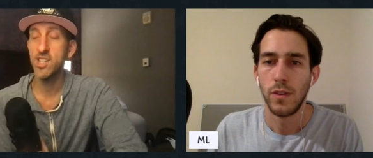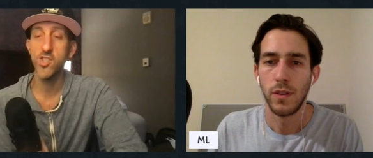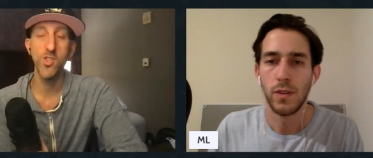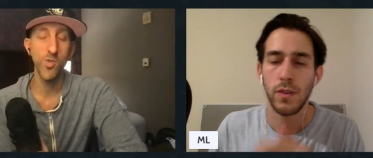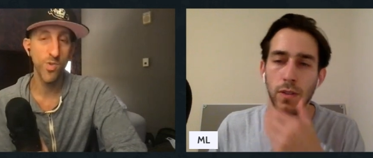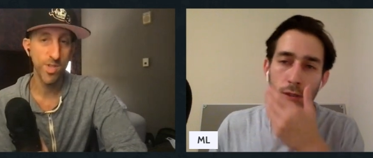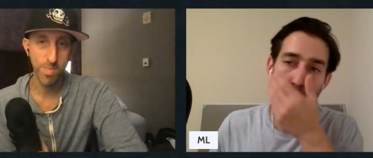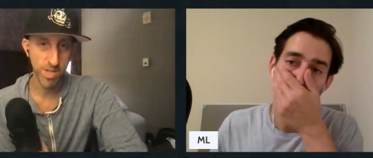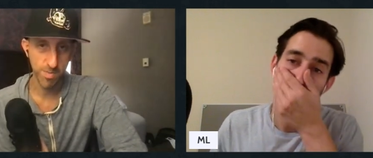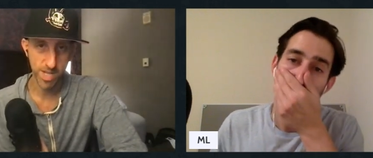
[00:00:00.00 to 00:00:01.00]
Speaker 1: it
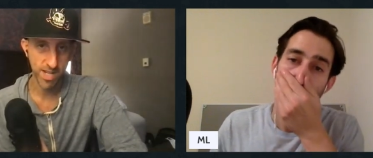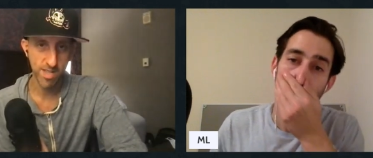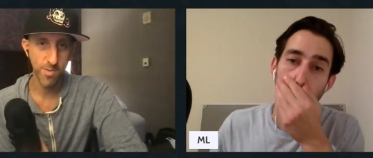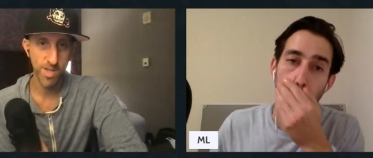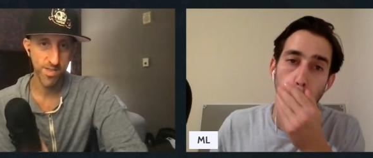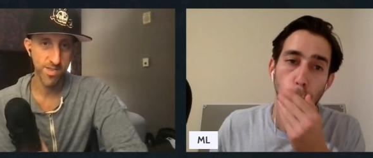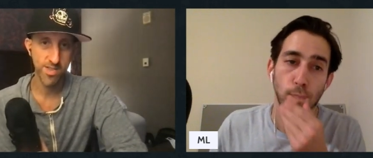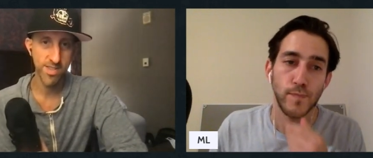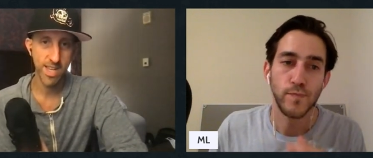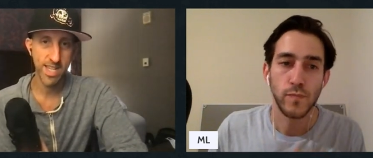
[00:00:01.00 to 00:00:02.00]
excludes
Speaker 2: Beal being on the
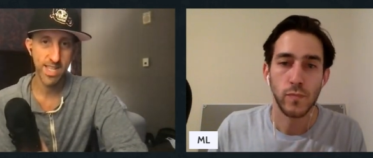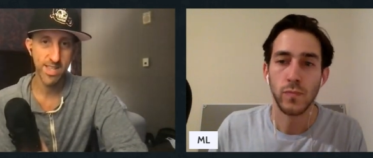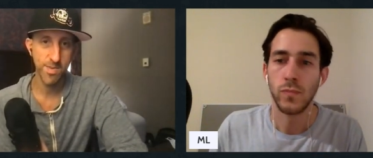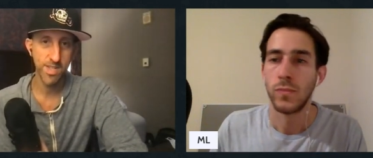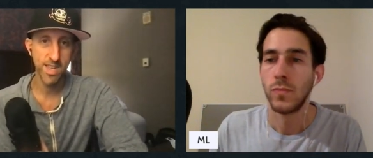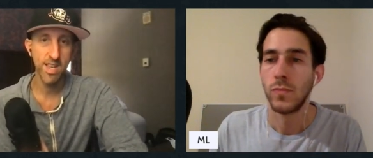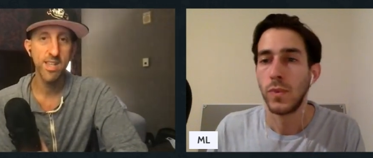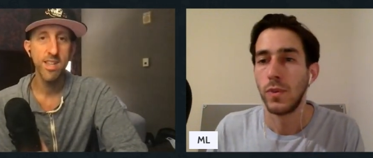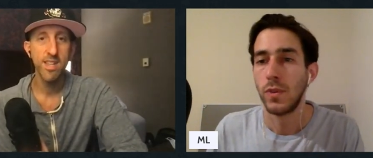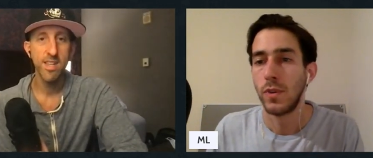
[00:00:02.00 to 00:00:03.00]
Wizards. I guess I would
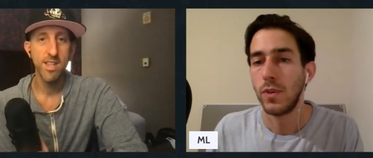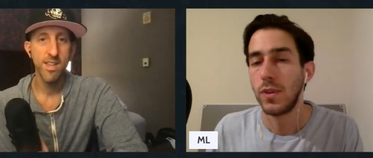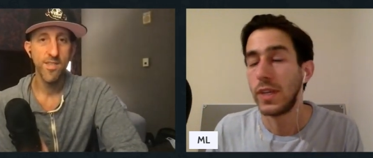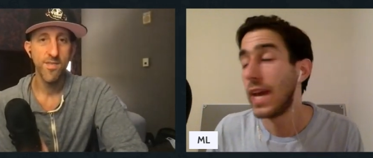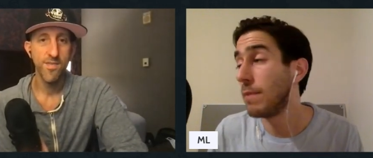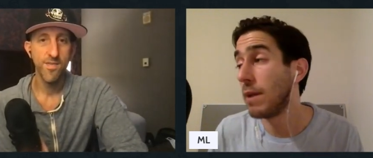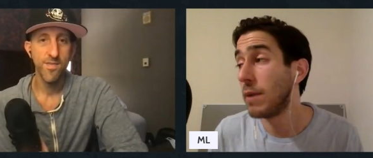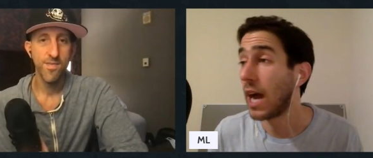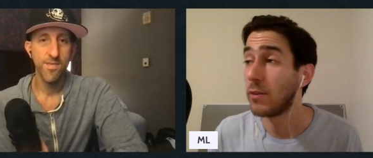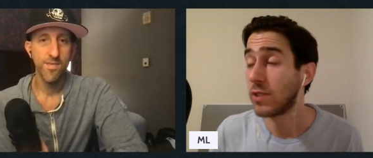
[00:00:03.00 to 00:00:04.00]
say. Yeah,
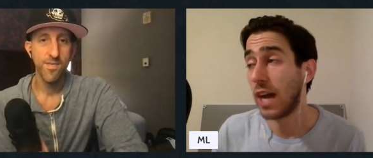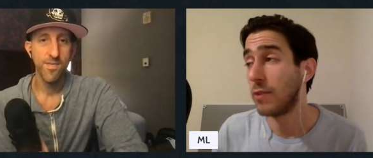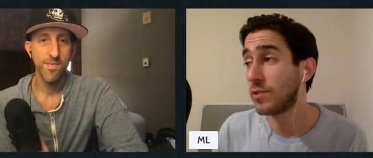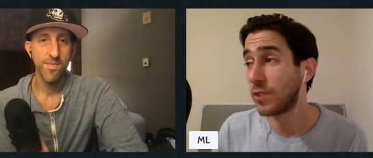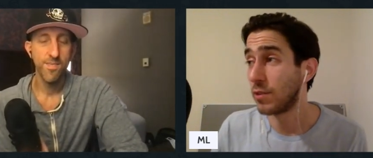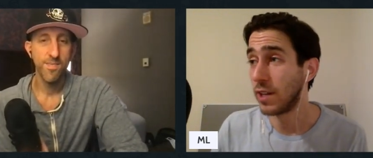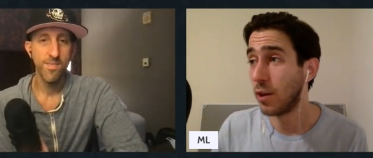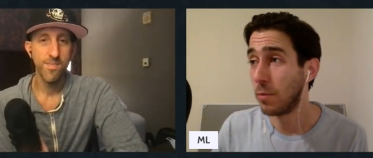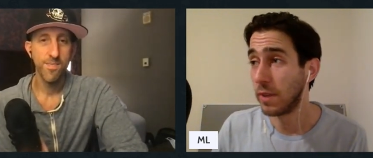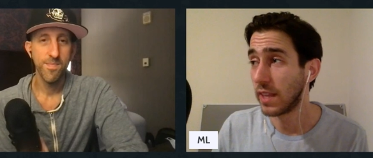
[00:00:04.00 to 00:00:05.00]
maybe I was I was certainly
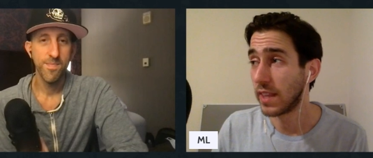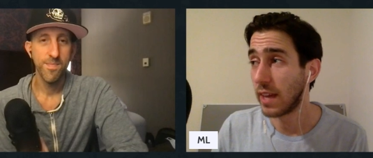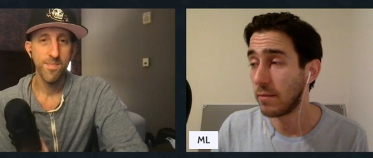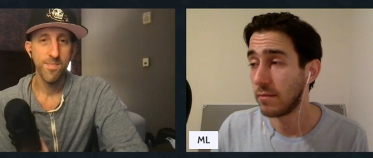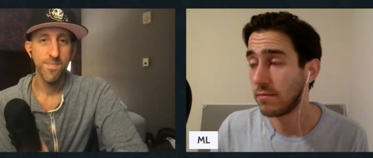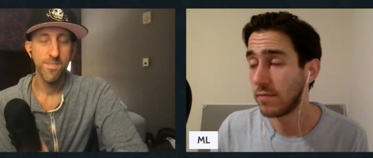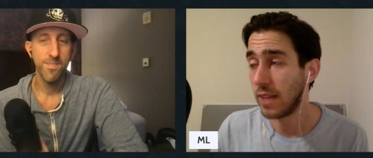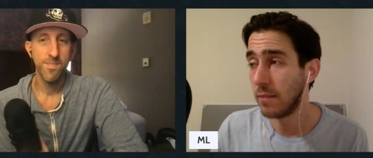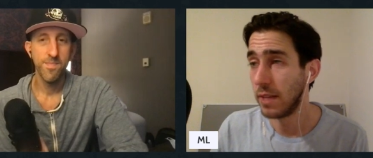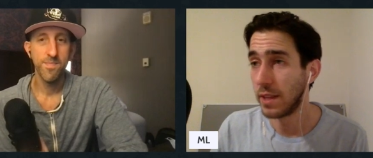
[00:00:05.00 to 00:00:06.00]
hoping that that
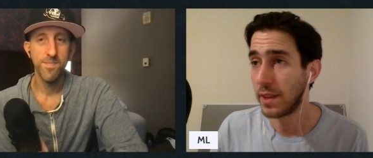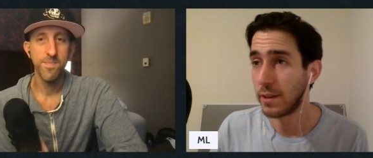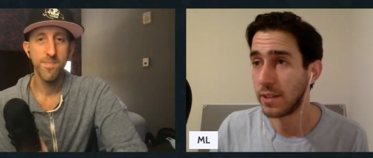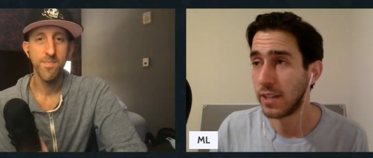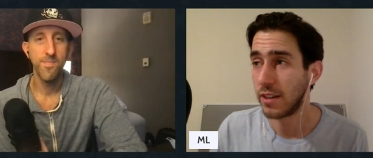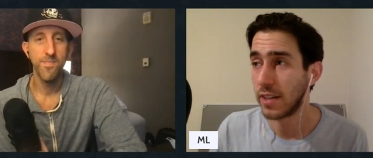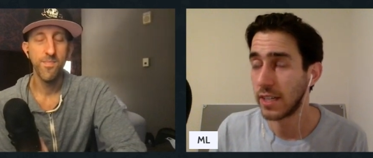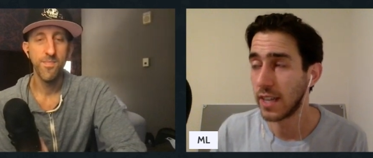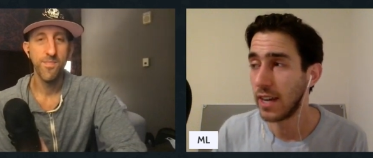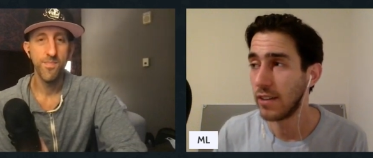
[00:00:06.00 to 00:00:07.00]
that meant that they were tearing it
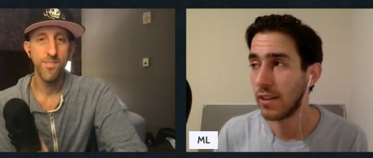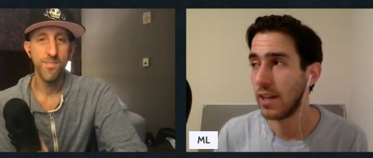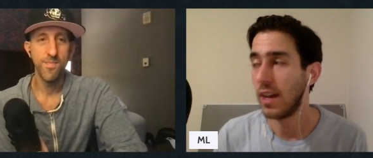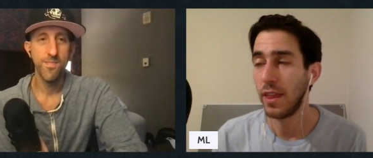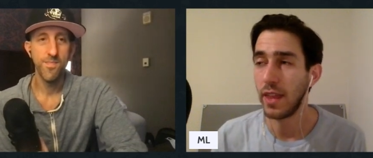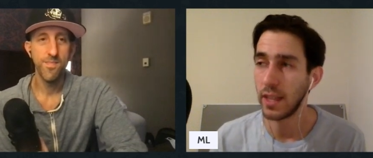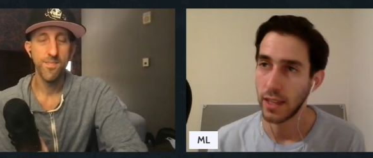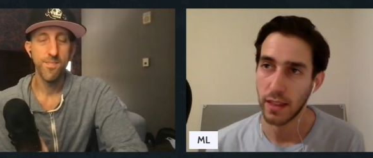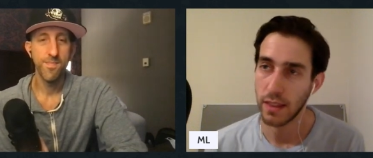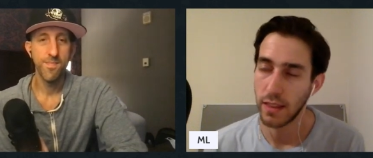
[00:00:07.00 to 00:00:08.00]
down. I think
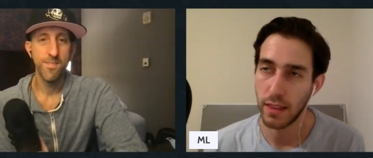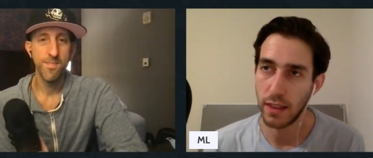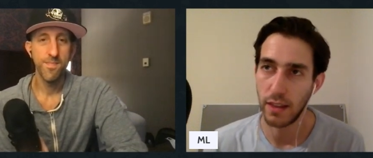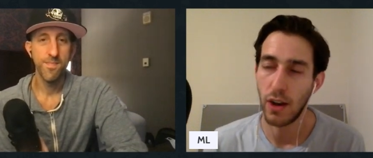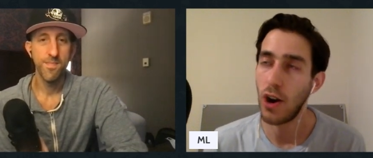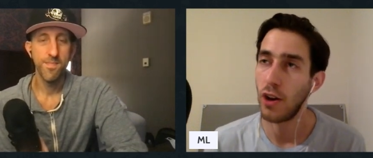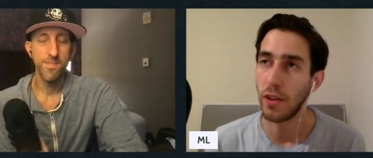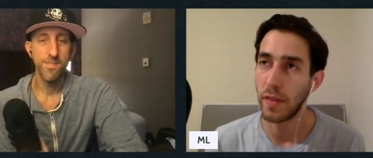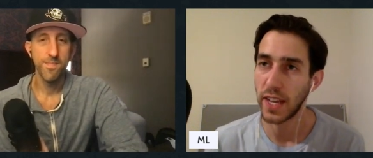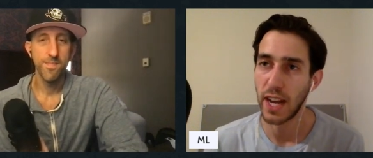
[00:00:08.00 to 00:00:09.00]
that the haul
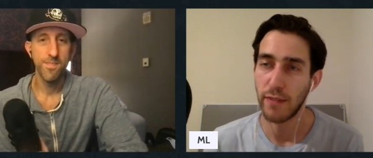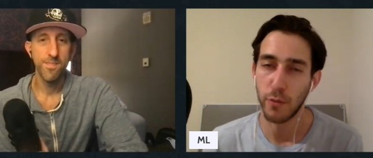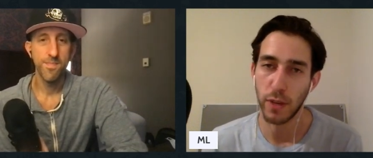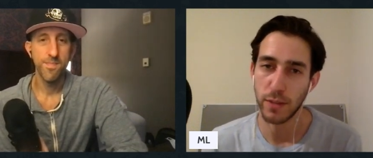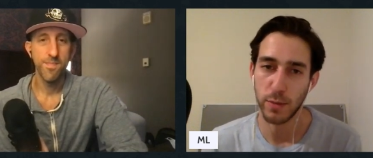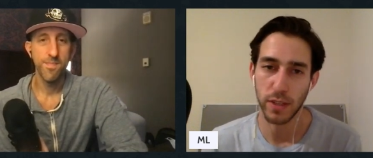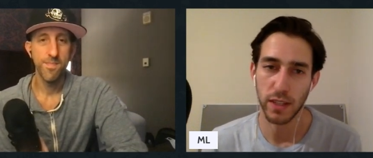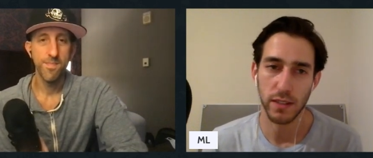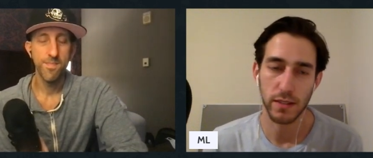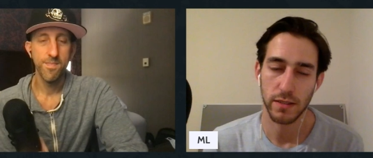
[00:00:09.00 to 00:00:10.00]
that they got for
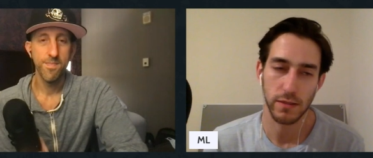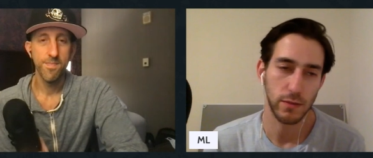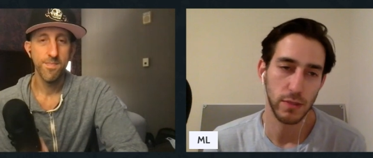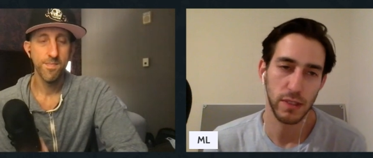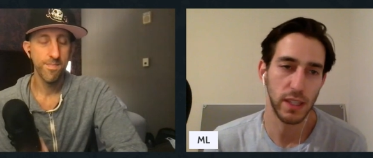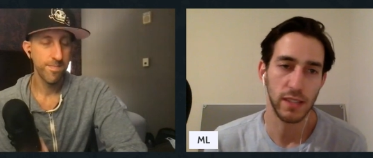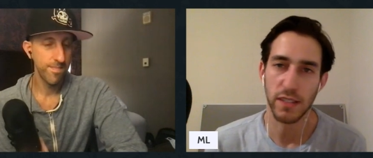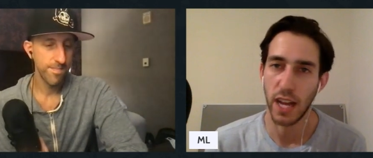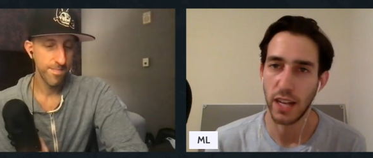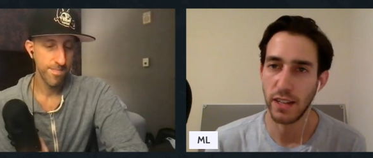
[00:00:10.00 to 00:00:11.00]
Westbrook is
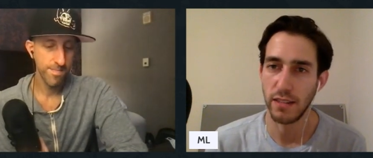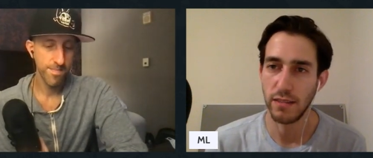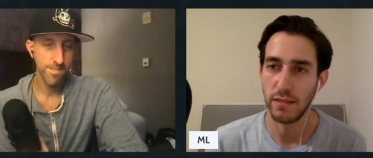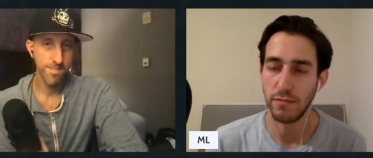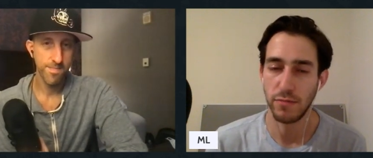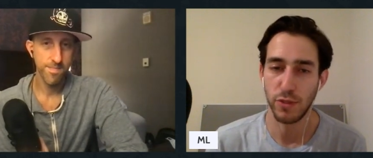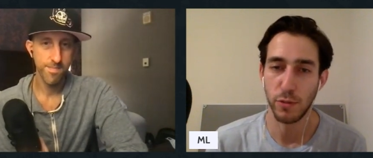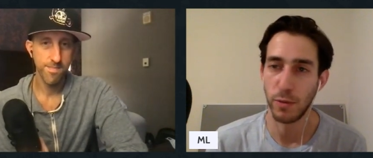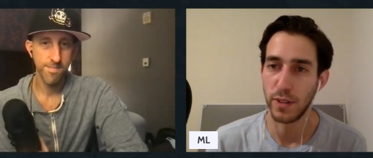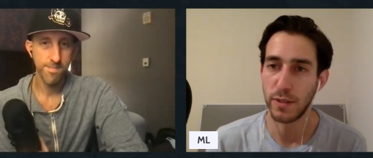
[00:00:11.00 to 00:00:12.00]
not
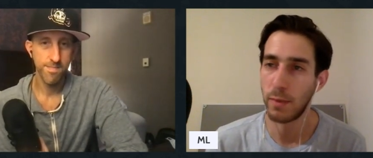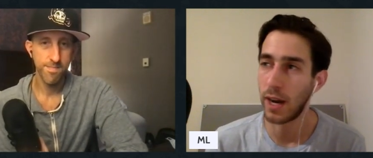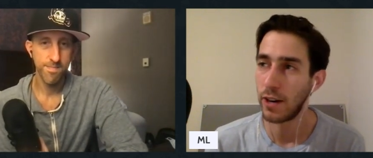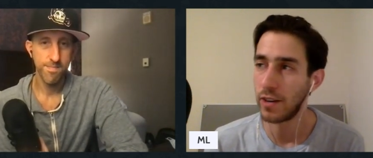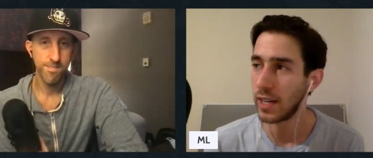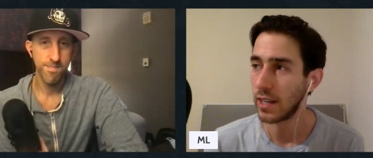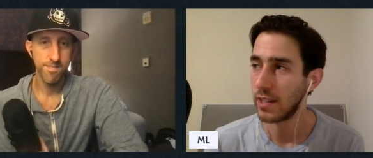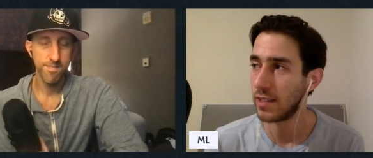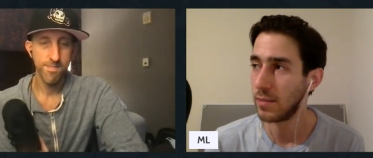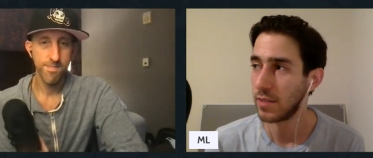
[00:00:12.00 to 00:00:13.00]
super inspiring.
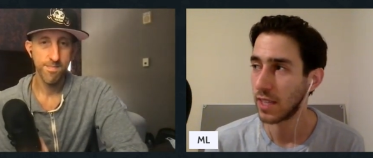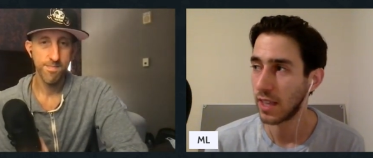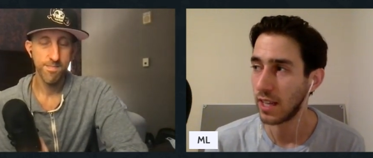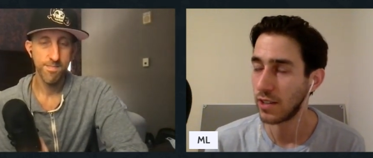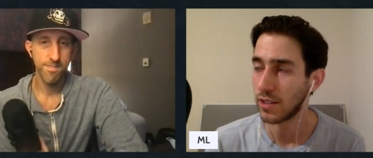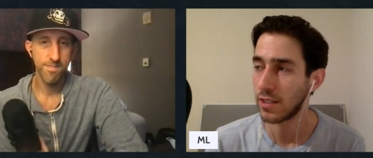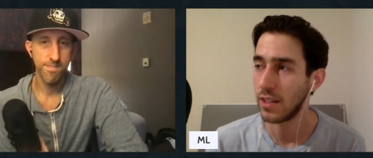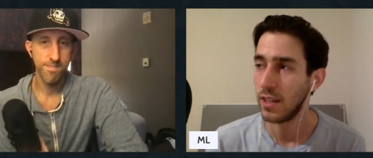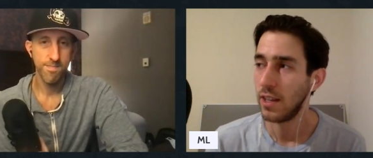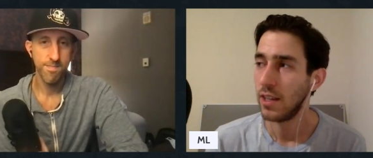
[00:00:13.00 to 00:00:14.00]
It seems like they just
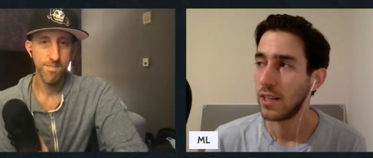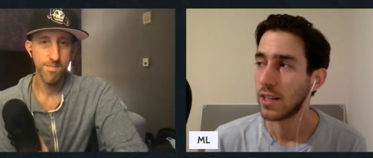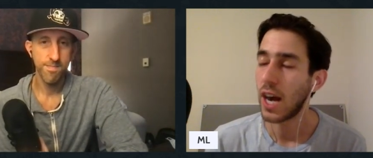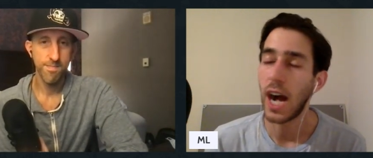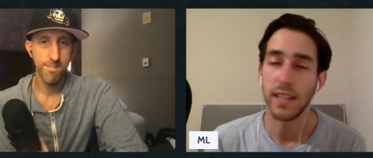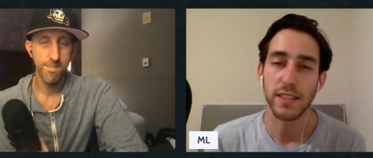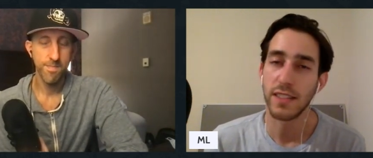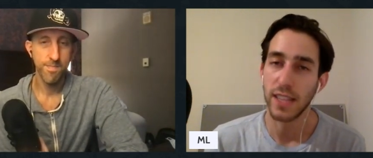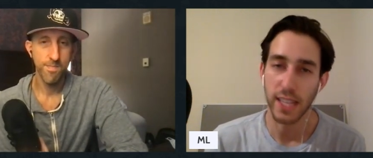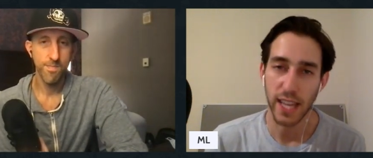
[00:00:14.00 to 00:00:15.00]

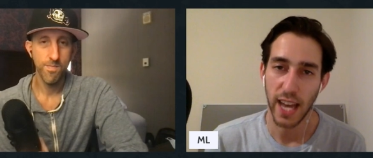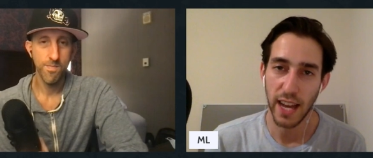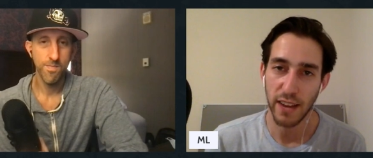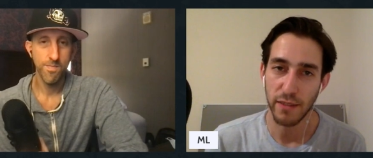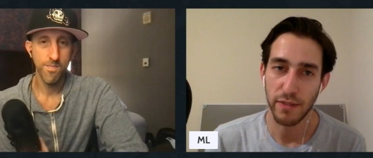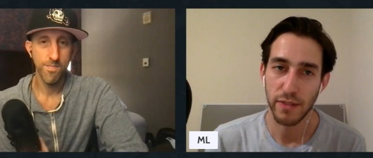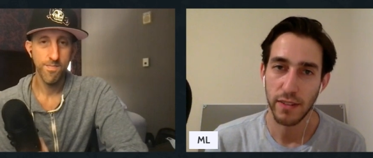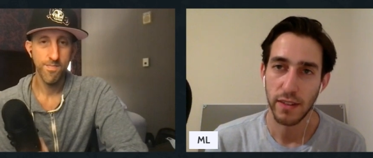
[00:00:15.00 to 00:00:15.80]
constantly have